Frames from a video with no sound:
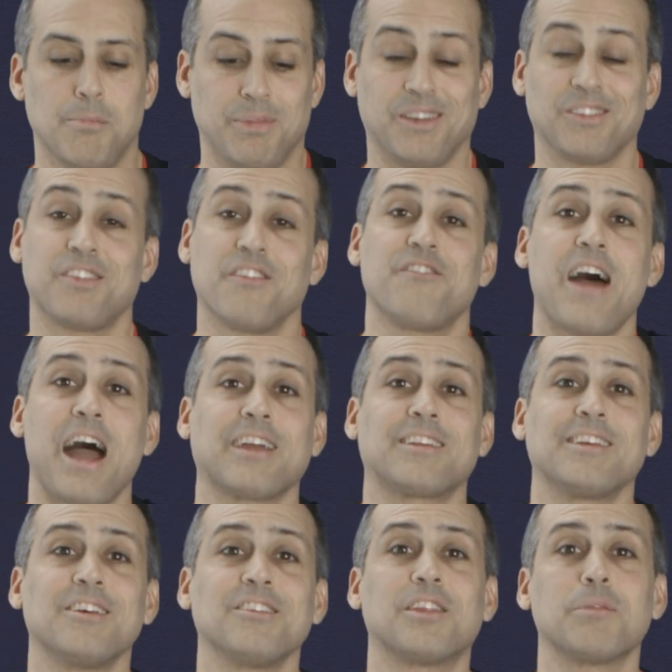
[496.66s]
Because the
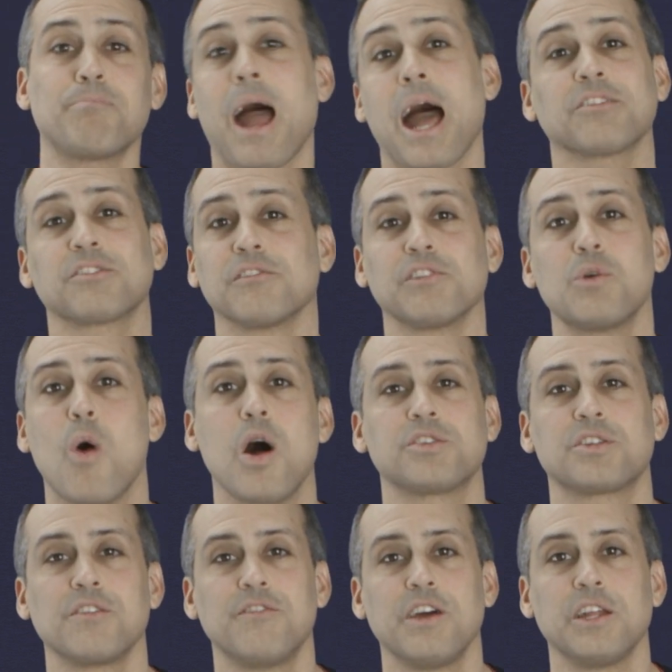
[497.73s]
fact is that passively
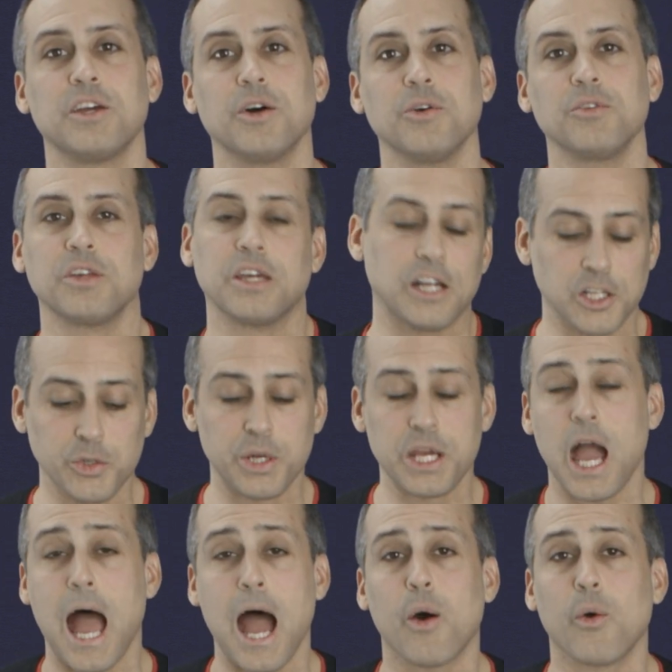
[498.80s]
watching videos,
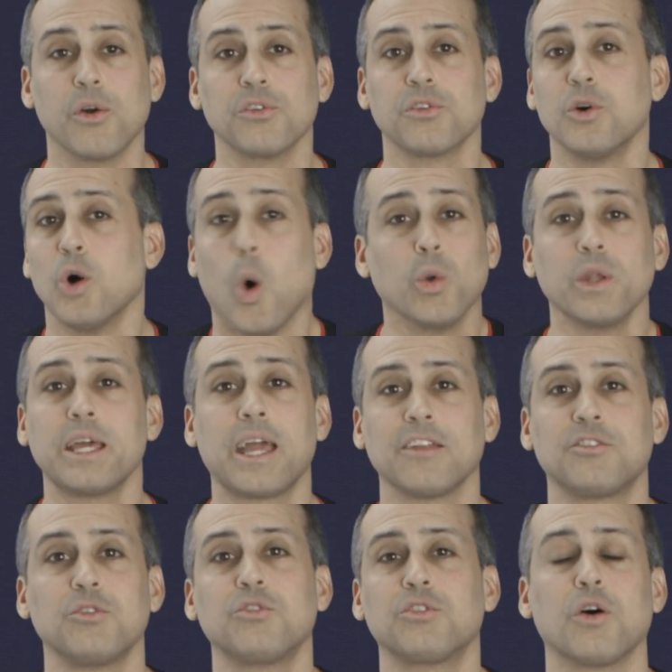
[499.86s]
including ours, only
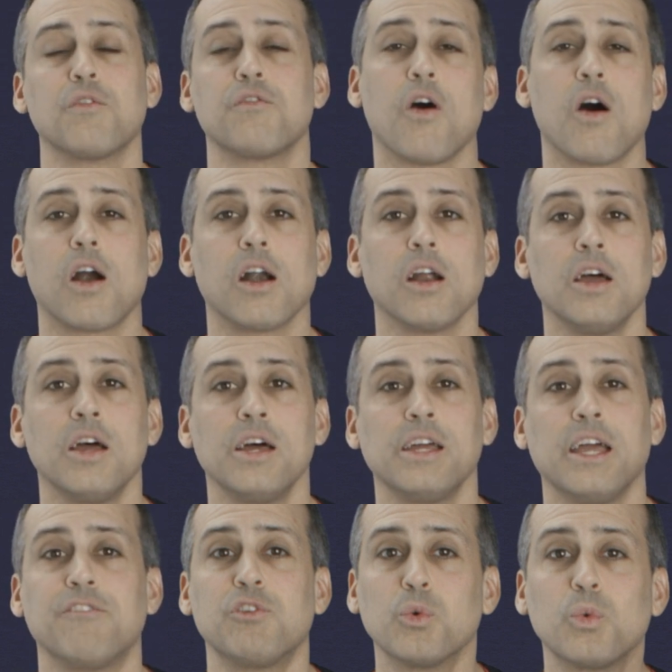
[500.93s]
gets you so far.
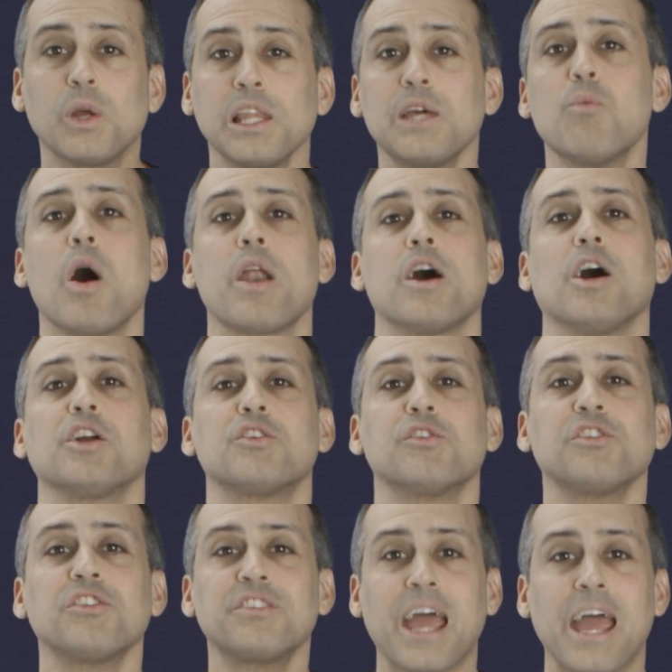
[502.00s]
If you really want to
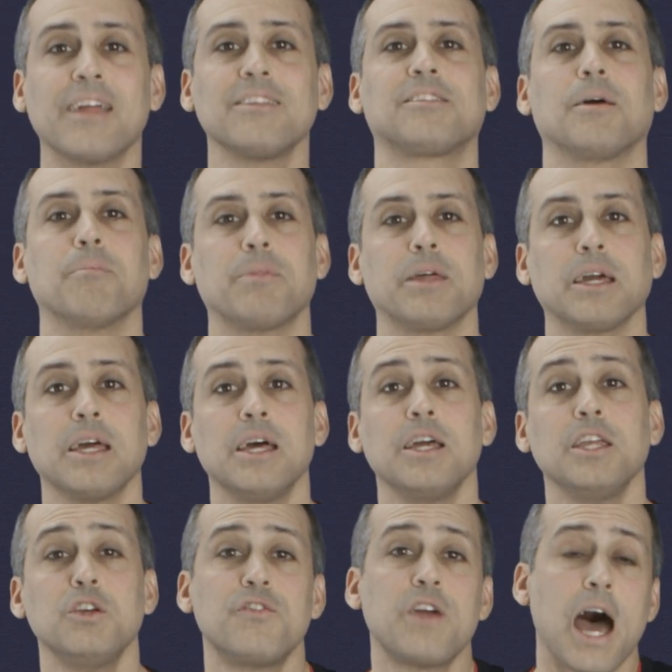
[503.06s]
understand something,
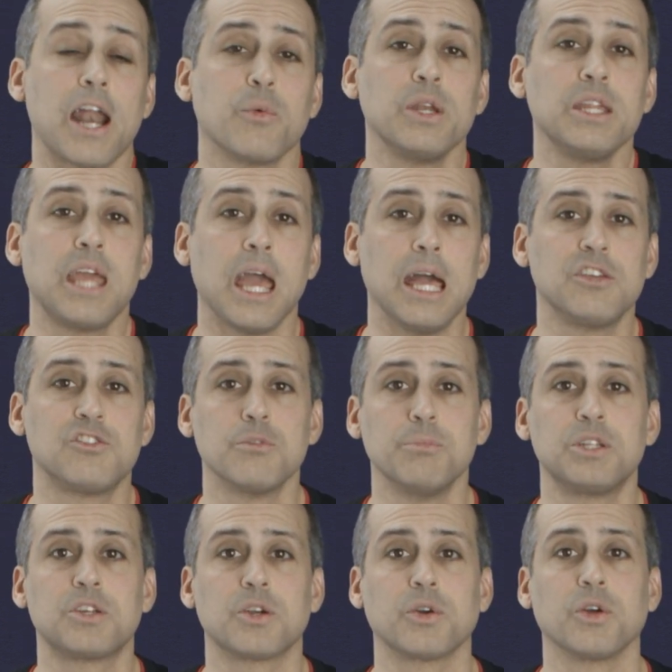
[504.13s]
you've got to engage the
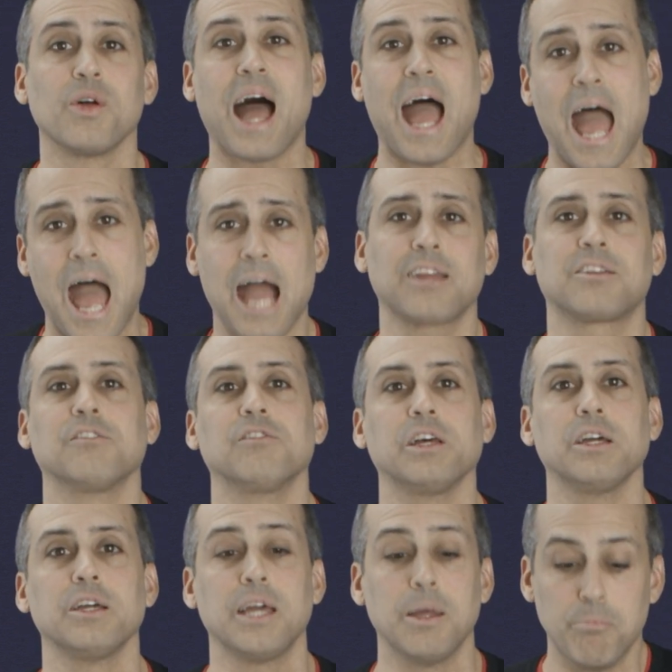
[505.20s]
material actively,
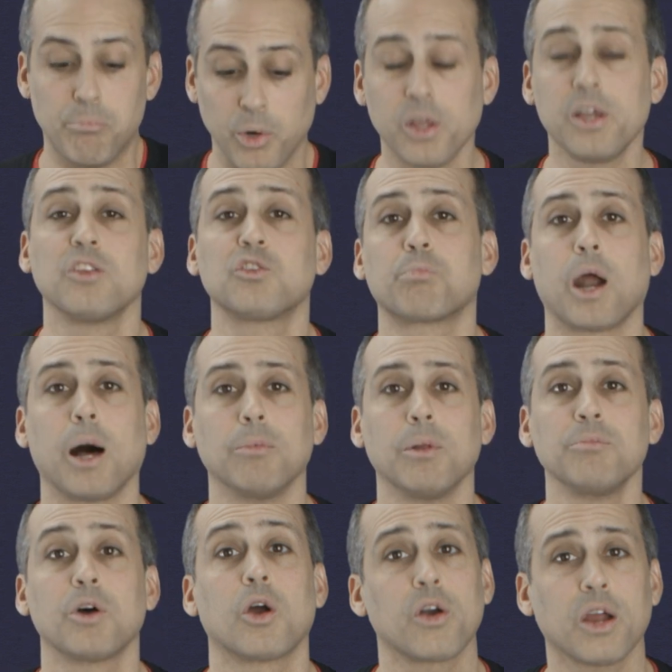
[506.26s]
and Brilliant's
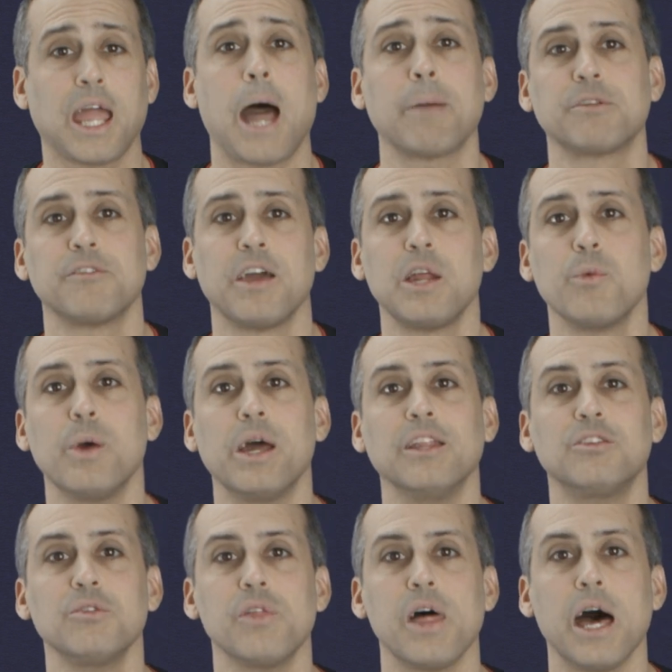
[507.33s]
problems are a captivating way to
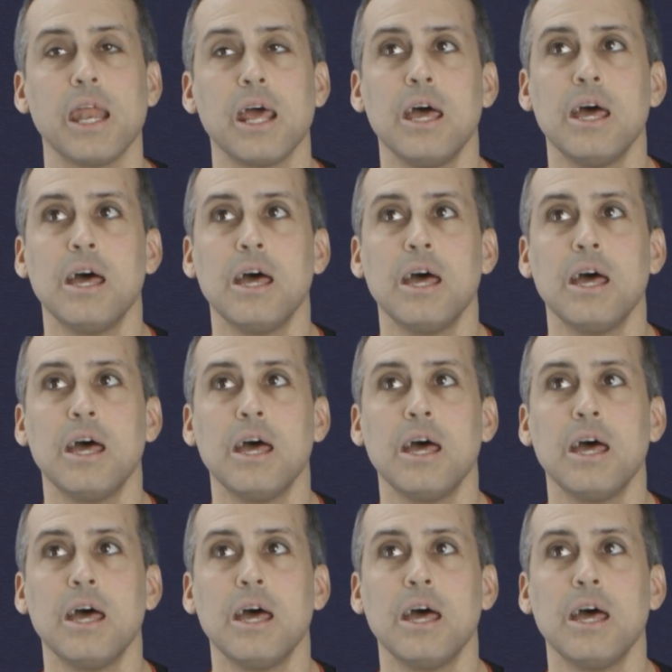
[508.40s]
do that.